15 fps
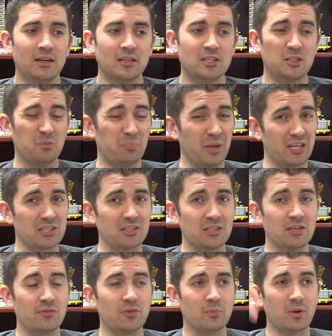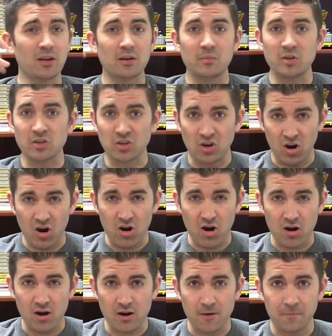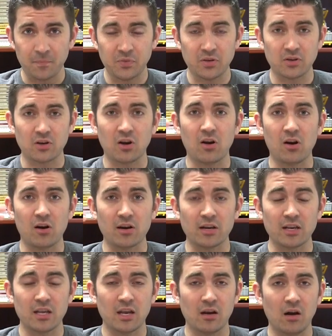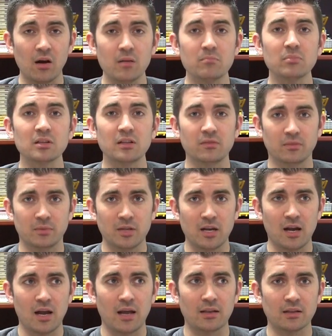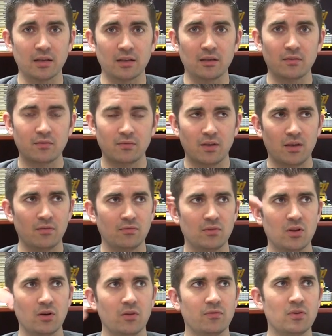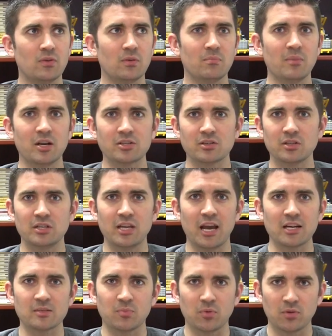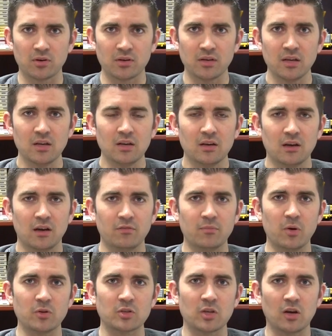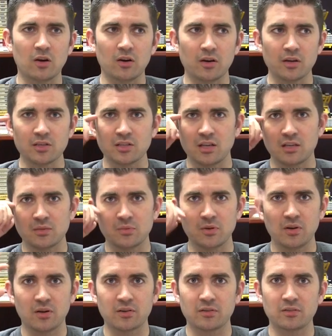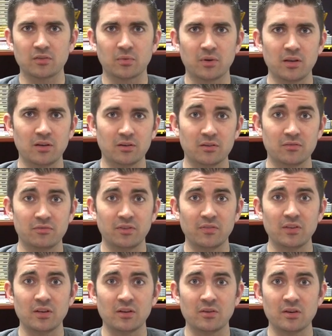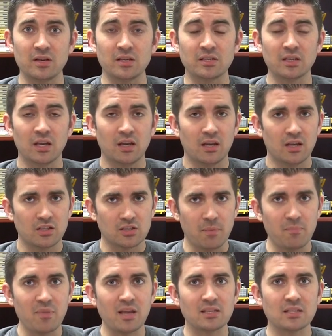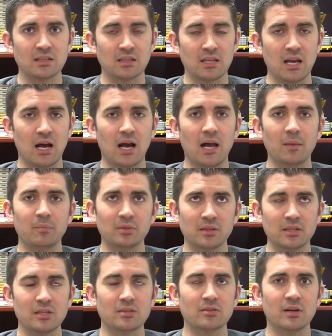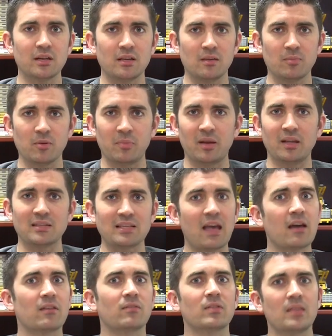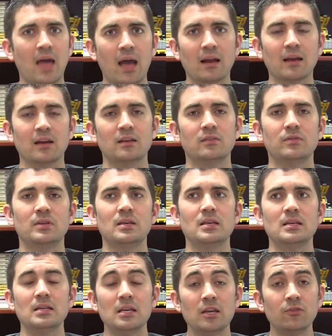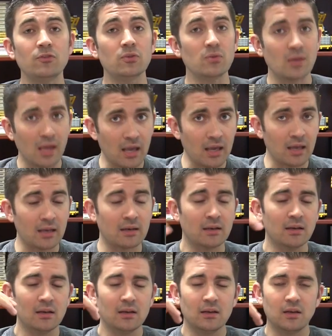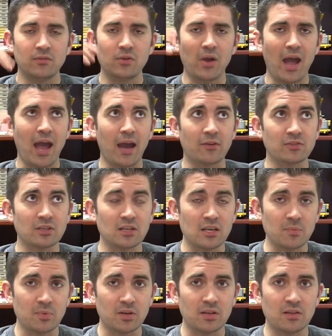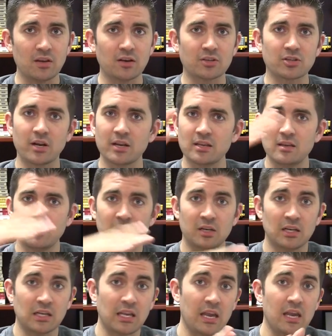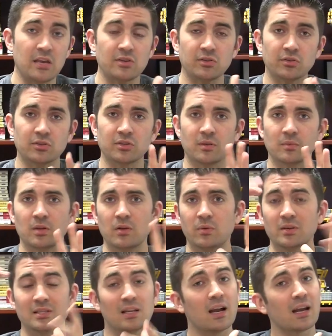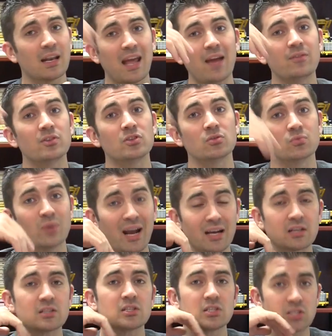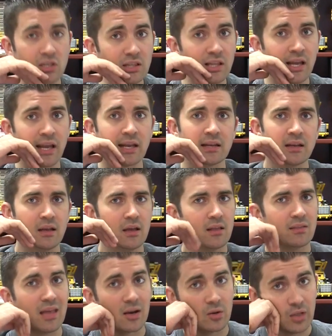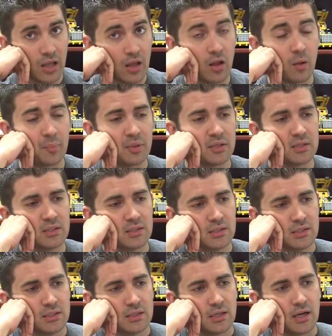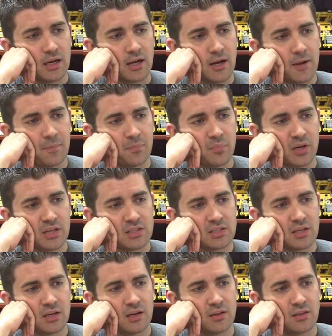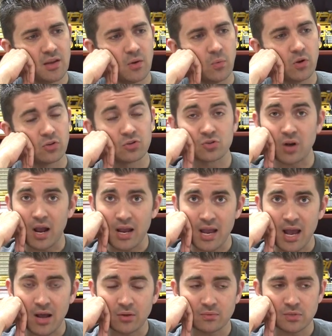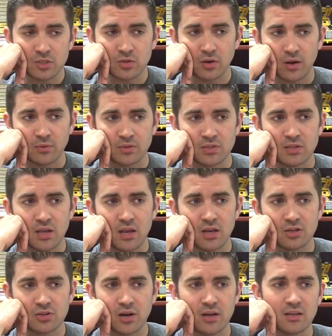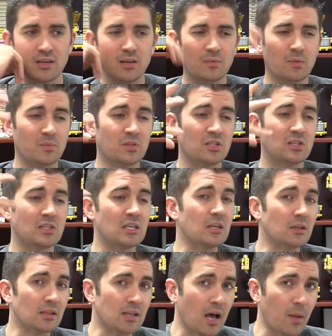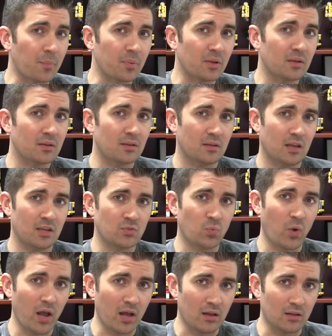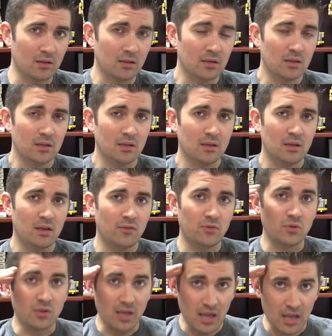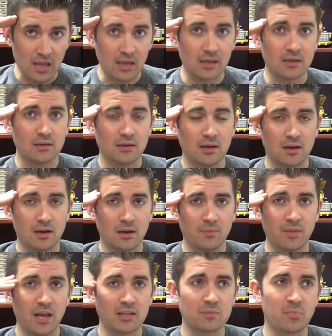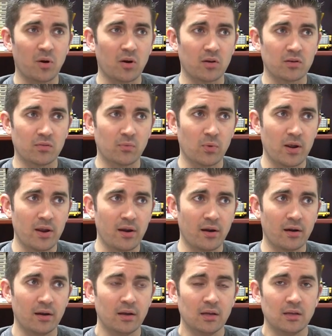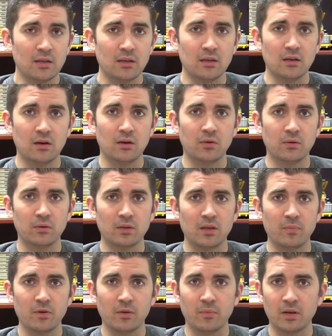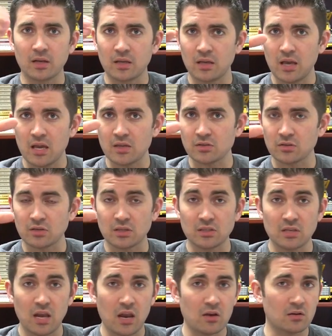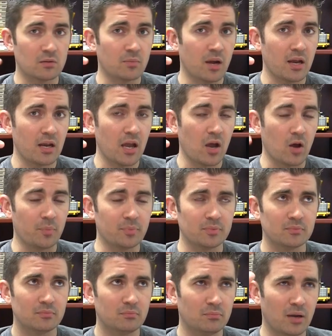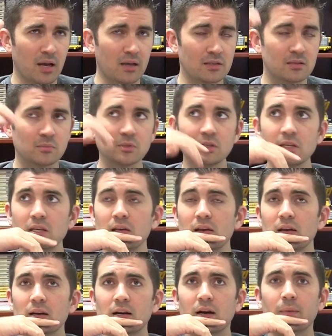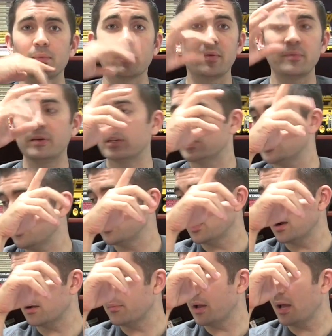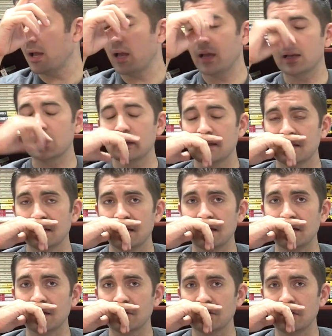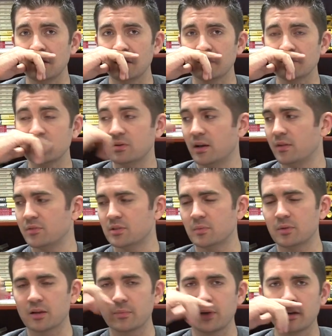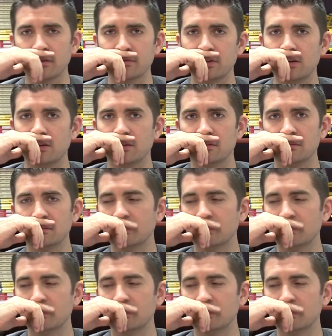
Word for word: especially if you're bringing them in your car, your car can get unbelievably hot. Like if, I know if you can measure the dashboard of most cars, it gets between one hundred twenty, one hundred fifty degrees. It's amazingly hot. Please try to keep your pens out of that kind of heat if you can. If you have to keep it in there, try to keep it in a case or something where it's not going to have direct sunlight. That'll help. Um, but uh, they will dry out, so I would say trying to keep them sealed up as well if you can. Um, that's part of where, you know, keeping them in a case or container might help, possibly, um, or maybe a Ziploc bag uh, could help too. I have a Ziploc bag over here